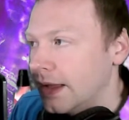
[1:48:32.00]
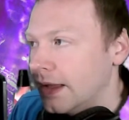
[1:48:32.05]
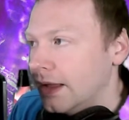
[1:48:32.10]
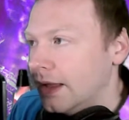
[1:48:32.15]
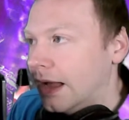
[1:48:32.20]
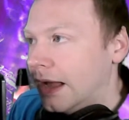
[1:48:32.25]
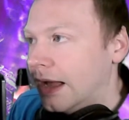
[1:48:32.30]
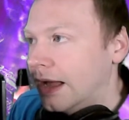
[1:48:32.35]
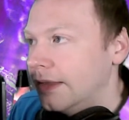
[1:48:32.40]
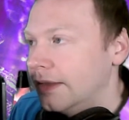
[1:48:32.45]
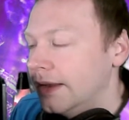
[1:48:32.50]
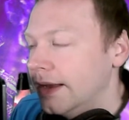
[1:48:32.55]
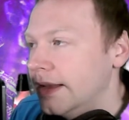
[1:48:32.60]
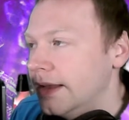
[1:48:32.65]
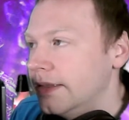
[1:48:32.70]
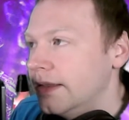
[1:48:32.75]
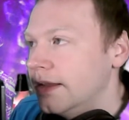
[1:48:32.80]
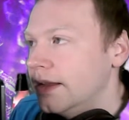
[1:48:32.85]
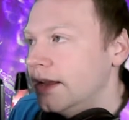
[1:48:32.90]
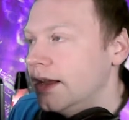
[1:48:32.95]
and
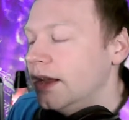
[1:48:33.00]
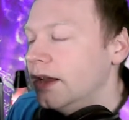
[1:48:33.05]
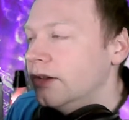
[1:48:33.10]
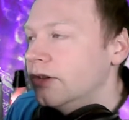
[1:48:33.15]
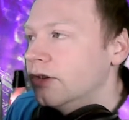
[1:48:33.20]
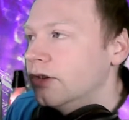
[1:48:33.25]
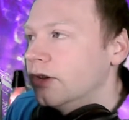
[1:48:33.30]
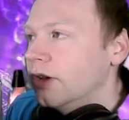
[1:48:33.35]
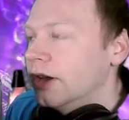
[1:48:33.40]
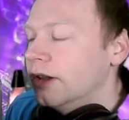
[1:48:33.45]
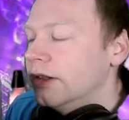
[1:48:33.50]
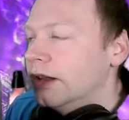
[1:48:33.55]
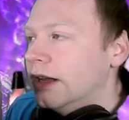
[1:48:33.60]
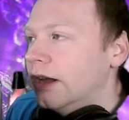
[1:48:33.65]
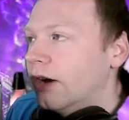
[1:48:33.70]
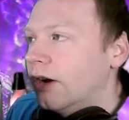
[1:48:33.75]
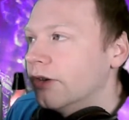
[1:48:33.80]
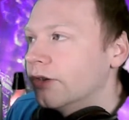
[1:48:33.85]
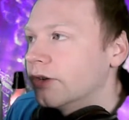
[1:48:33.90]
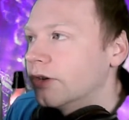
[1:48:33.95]
in the
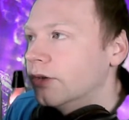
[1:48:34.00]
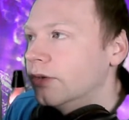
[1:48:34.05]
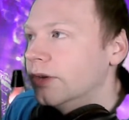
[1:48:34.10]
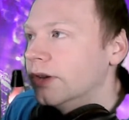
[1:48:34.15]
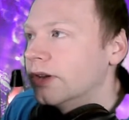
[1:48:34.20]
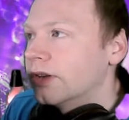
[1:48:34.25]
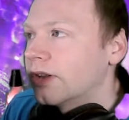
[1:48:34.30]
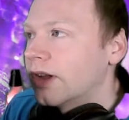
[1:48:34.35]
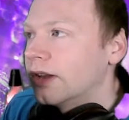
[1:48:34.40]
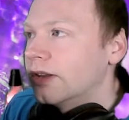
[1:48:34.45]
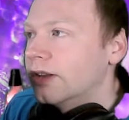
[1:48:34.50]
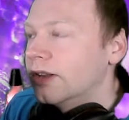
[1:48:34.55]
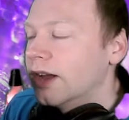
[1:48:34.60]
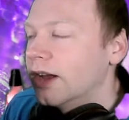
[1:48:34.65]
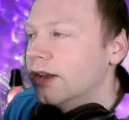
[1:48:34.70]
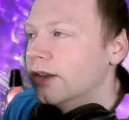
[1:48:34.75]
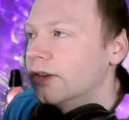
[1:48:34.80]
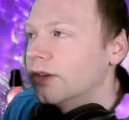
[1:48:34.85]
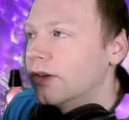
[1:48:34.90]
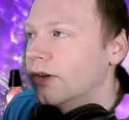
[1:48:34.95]
article he stated that
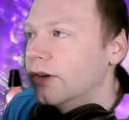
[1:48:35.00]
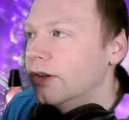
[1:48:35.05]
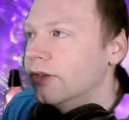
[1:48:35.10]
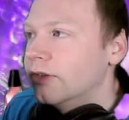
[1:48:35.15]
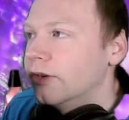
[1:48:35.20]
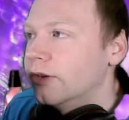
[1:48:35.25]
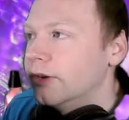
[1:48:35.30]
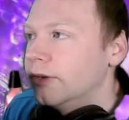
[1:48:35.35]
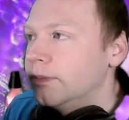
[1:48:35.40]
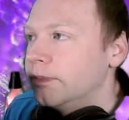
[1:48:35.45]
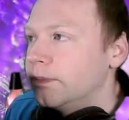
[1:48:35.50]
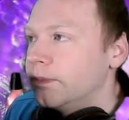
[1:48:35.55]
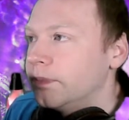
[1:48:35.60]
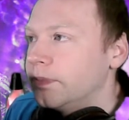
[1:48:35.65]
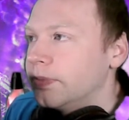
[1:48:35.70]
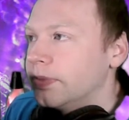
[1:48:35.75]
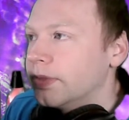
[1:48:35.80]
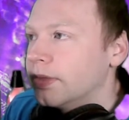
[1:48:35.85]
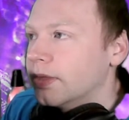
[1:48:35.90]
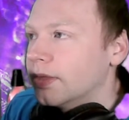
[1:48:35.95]
he's going to
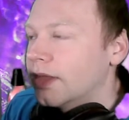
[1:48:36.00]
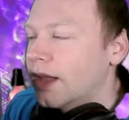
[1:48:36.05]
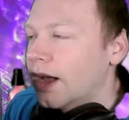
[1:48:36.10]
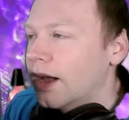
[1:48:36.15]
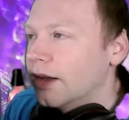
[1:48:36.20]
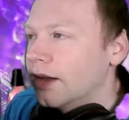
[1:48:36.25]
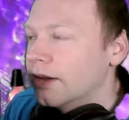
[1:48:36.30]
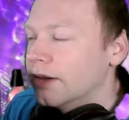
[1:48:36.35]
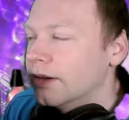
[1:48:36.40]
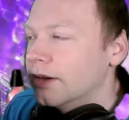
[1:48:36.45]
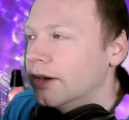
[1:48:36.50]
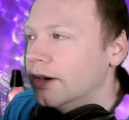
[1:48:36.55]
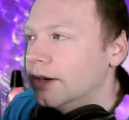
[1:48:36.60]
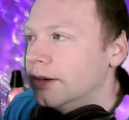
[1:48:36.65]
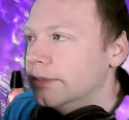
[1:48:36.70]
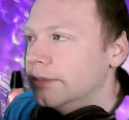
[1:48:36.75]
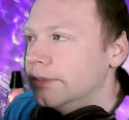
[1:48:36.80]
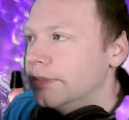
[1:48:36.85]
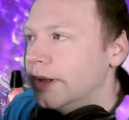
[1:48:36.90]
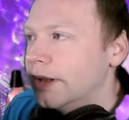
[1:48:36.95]
that
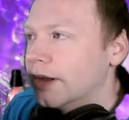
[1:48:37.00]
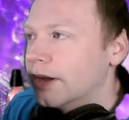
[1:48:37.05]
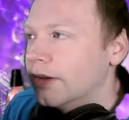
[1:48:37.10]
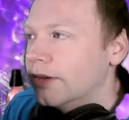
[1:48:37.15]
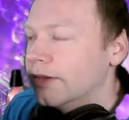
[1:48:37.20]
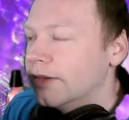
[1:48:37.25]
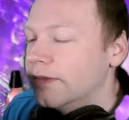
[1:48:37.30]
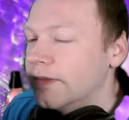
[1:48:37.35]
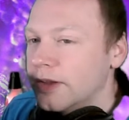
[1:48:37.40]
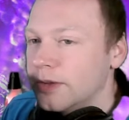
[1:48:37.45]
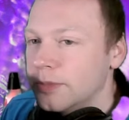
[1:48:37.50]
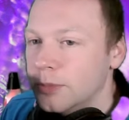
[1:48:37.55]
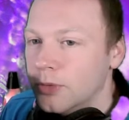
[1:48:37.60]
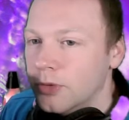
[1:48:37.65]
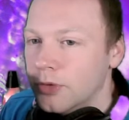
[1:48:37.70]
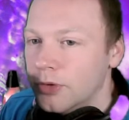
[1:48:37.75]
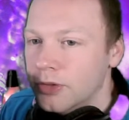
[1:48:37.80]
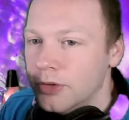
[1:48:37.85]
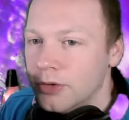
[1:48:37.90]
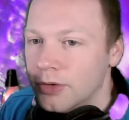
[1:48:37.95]
they're going to invest
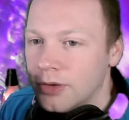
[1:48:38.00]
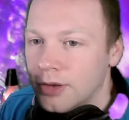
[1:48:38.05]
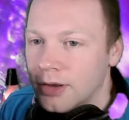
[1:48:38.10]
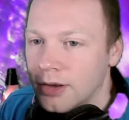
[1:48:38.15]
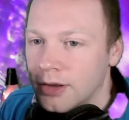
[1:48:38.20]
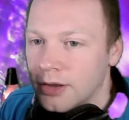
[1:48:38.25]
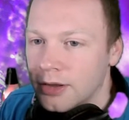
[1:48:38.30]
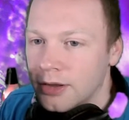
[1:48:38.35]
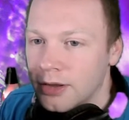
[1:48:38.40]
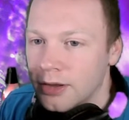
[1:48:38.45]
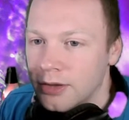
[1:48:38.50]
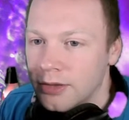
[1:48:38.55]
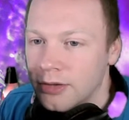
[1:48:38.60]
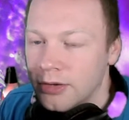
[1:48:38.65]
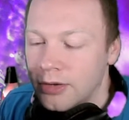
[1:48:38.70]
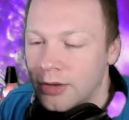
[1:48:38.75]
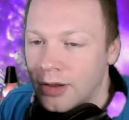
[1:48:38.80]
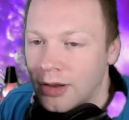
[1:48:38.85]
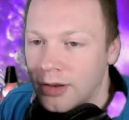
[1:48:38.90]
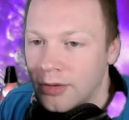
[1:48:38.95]
more in nuclear
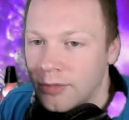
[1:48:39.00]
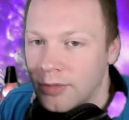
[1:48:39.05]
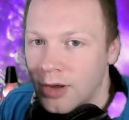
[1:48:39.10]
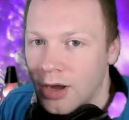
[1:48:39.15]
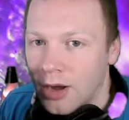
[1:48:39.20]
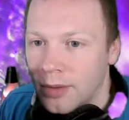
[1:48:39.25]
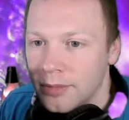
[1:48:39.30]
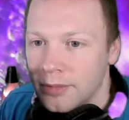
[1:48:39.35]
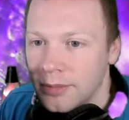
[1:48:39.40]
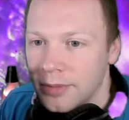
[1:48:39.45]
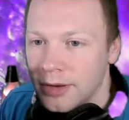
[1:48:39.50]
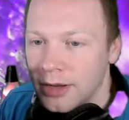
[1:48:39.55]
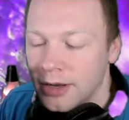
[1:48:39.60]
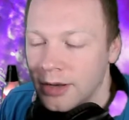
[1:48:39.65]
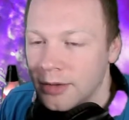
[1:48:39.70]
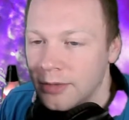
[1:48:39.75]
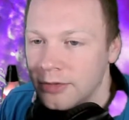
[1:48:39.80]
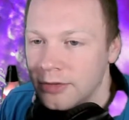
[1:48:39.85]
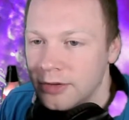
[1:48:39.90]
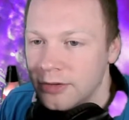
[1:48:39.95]
rearmament. And
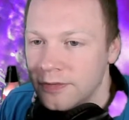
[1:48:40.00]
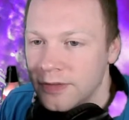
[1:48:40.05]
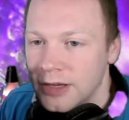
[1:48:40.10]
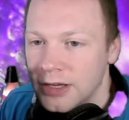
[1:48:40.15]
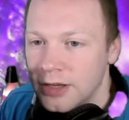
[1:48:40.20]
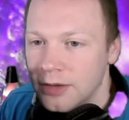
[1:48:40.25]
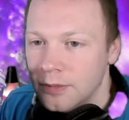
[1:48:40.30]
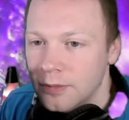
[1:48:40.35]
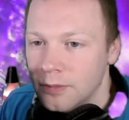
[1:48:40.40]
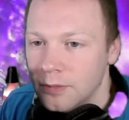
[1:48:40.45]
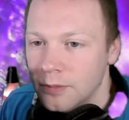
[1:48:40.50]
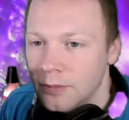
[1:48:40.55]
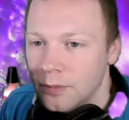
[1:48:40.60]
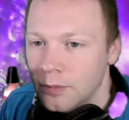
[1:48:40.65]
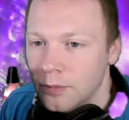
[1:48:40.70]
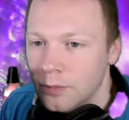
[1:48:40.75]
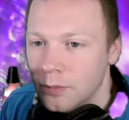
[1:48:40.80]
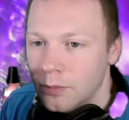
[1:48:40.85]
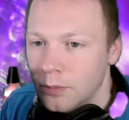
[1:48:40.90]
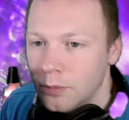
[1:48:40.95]
I was just thinking,
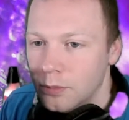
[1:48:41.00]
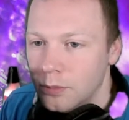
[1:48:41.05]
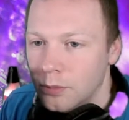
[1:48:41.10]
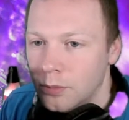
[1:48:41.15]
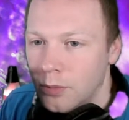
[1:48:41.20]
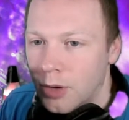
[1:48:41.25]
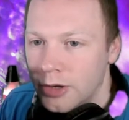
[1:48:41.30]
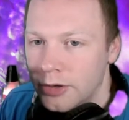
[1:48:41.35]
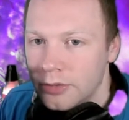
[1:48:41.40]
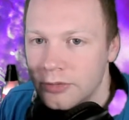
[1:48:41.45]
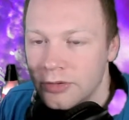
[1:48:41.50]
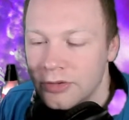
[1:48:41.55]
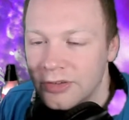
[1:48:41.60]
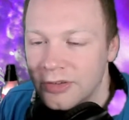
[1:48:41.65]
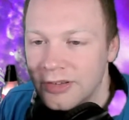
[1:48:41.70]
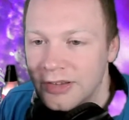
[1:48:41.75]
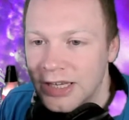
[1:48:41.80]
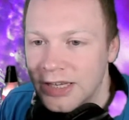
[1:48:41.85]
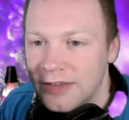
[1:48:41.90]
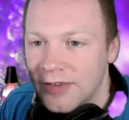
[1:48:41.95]
why not just
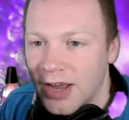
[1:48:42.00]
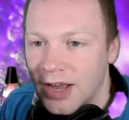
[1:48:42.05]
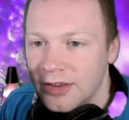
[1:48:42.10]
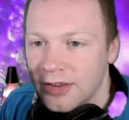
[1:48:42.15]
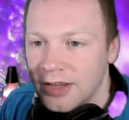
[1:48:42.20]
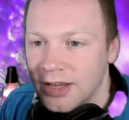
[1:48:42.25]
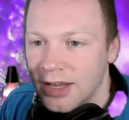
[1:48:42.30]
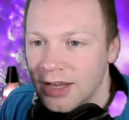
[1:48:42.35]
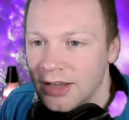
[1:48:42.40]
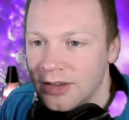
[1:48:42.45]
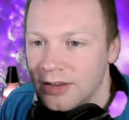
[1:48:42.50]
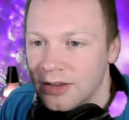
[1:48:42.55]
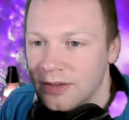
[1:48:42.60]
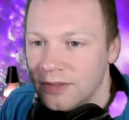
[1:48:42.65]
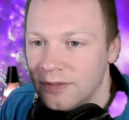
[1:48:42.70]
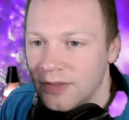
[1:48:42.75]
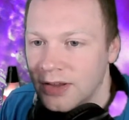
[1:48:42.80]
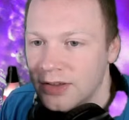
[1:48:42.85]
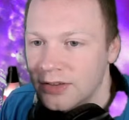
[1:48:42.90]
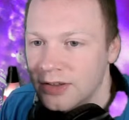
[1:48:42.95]
leave it as it is and
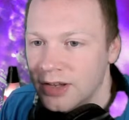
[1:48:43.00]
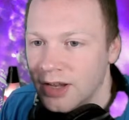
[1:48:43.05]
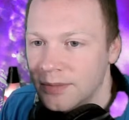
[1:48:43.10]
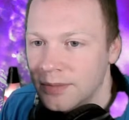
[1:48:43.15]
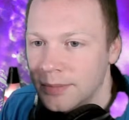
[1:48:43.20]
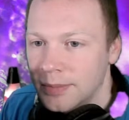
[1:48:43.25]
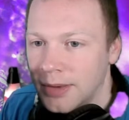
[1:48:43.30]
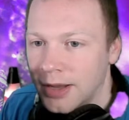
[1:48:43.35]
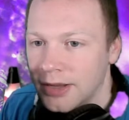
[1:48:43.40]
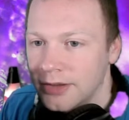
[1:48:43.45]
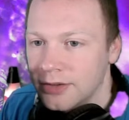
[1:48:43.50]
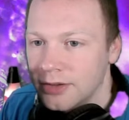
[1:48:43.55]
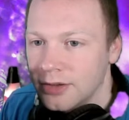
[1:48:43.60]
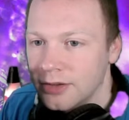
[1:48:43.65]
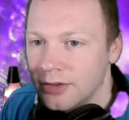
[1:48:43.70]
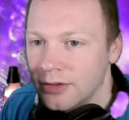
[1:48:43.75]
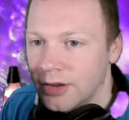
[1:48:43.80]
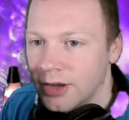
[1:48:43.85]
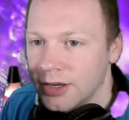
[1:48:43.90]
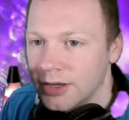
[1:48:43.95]
invest in other
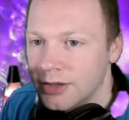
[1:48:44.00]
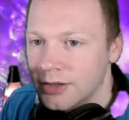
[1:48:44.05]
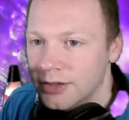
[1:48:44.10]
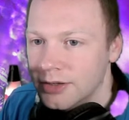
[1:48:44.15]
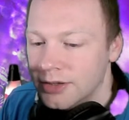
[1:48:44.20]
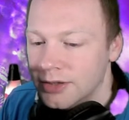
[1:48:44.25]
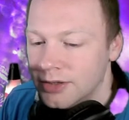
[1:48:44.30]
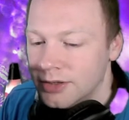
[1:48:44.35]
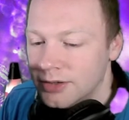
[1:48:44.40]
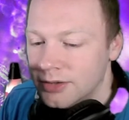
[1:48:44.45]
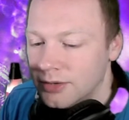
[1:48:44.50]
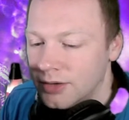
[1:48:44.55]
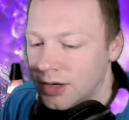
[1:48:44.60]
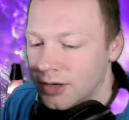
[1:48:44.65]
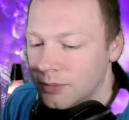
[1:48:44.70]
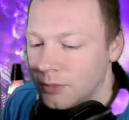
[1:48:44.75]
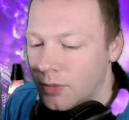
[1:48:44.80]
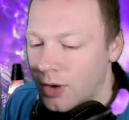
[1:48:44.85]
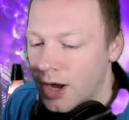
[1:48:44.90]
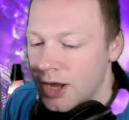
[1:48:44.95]
places? Like
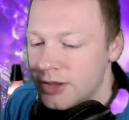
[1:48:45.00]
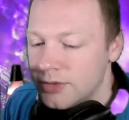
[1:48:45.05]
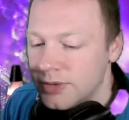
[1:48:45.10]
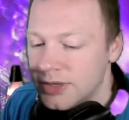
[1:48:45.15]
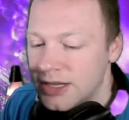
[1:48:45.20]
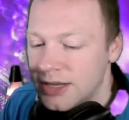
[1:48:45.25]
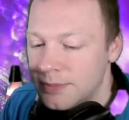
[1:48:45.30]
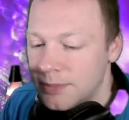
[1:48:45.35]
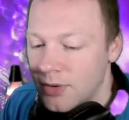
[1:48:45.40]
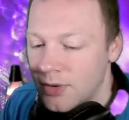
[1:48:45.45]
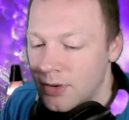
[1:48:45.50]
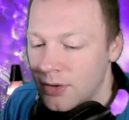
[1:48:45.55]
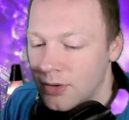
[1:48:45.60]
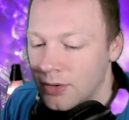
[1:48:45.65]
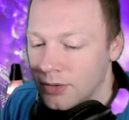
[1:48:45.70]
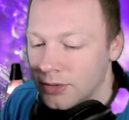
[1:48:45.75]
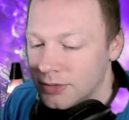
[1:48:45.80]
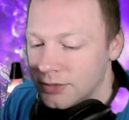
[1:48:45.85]
why do we need more?